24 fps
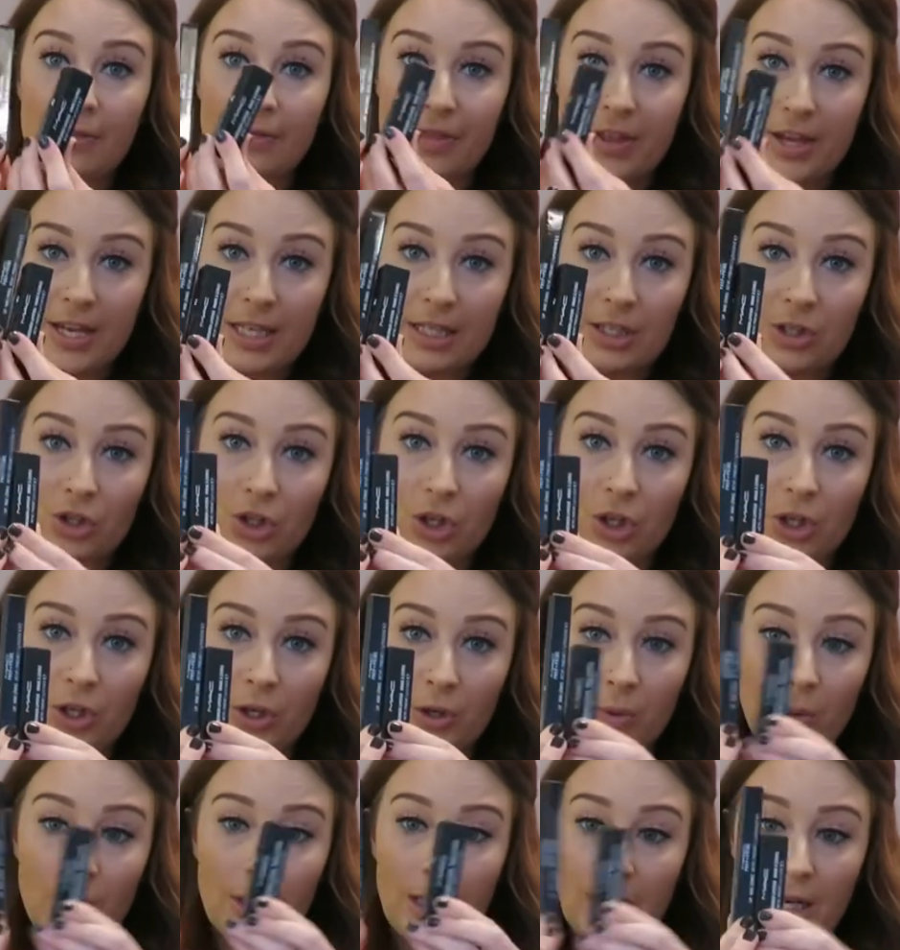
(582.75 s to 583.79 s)
These
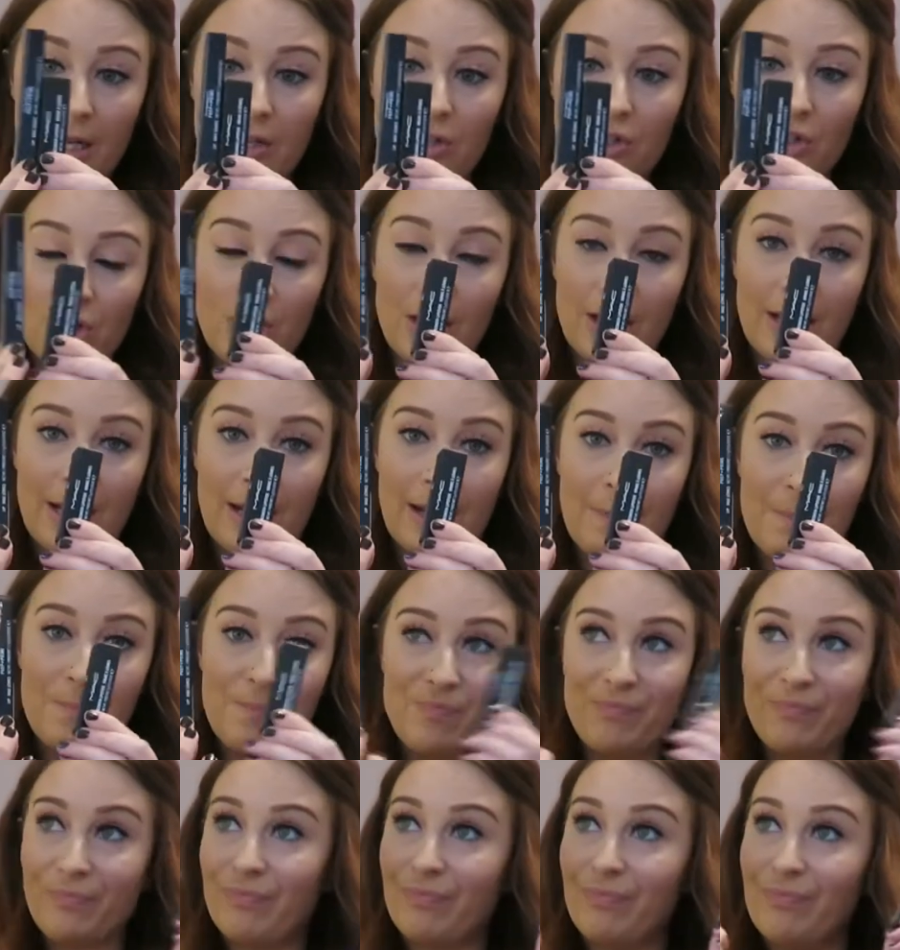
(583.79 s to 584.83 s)
two literally
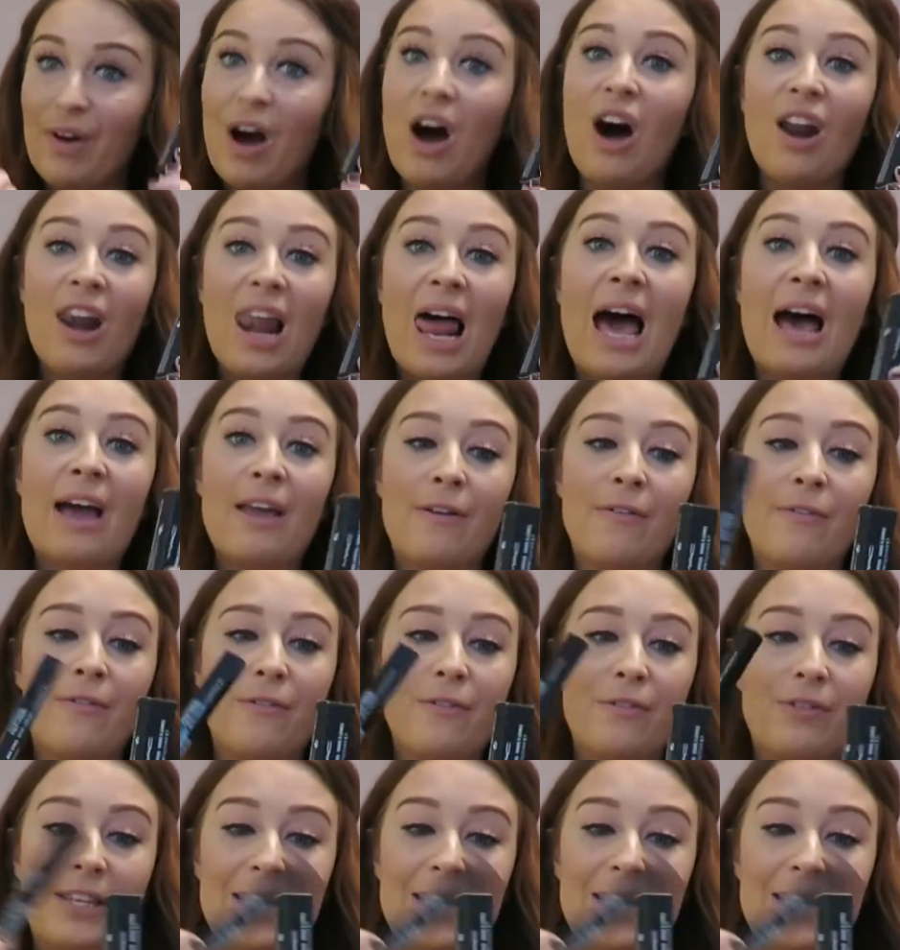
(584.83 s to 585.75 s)
are life.